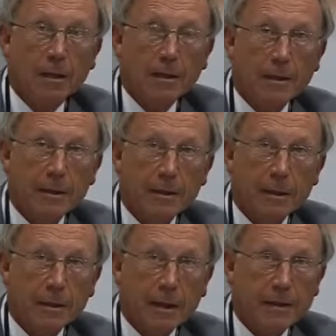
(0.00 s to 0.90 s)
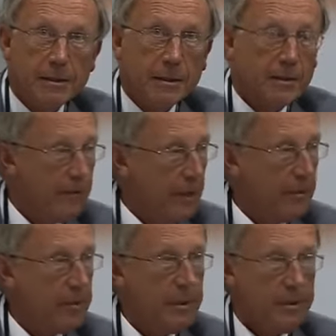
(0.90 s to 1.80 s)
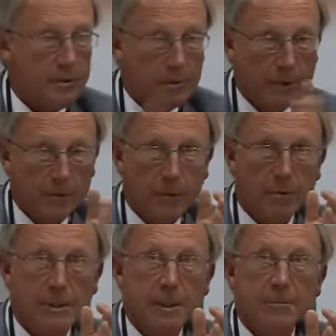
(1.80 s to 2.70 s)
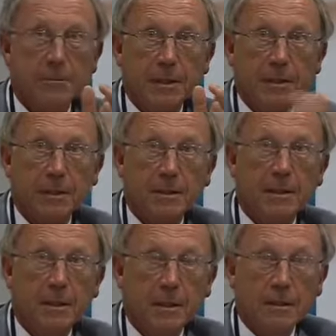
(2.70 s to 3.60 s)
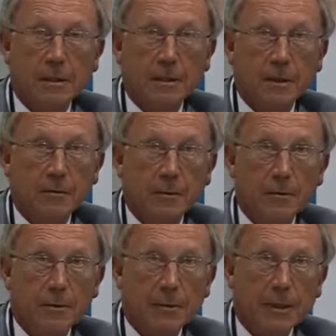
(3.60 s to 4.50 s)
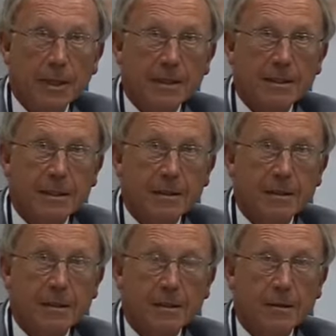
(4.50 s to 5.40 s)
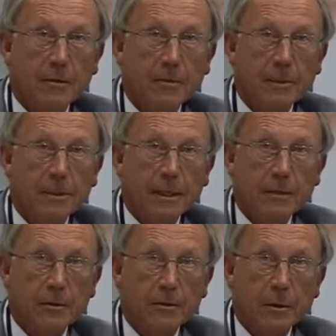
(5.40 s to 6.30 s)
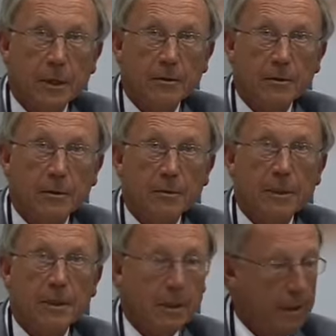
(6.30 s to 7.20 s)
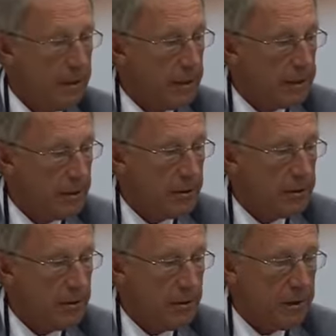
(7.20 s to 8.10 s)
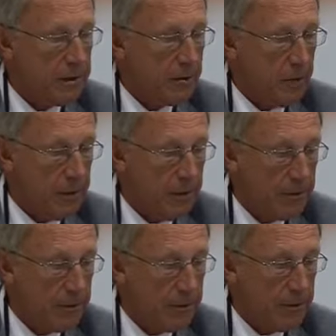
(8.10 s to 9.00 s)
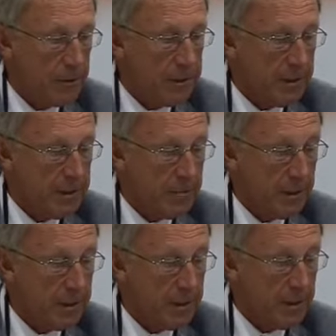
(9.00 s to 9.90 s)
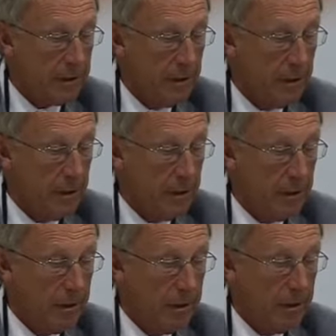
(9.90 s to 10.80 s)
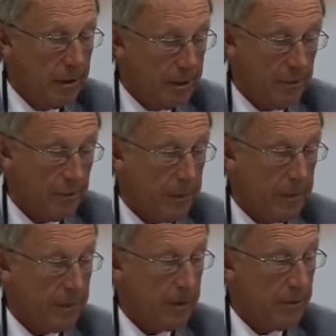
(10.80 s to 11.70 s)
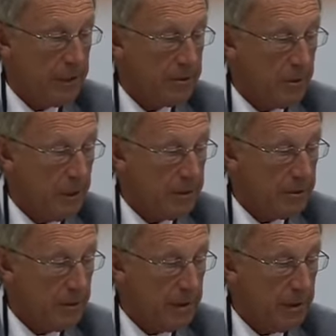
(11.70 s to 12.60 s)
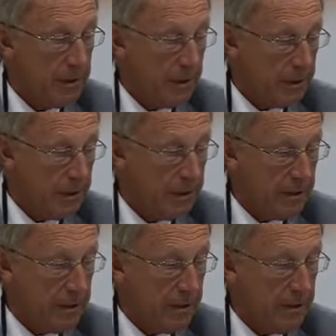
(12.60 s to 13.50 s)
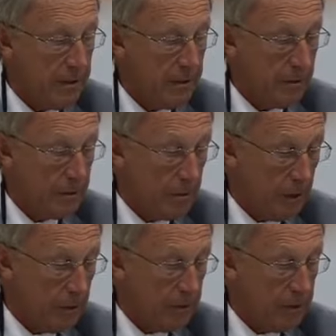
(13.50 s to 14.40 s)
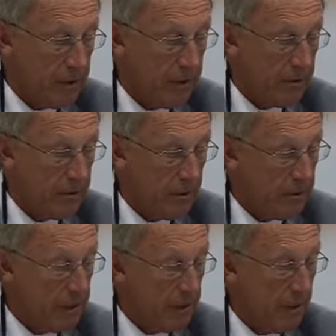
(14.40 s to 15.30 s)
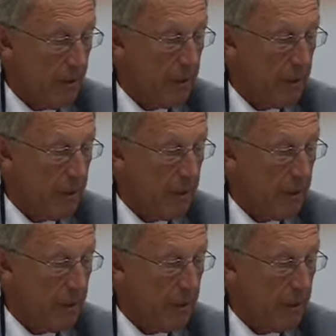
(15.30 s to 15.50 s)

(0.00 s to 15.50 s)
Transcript: And again, Akashi and Fabri, enormous experience. Their outcomes were excellent. Lopez-Castro outcomes. Additional studies, 100% spectacle, independent. In my small study, Cardini did it, Dr. Rao did it in Germany.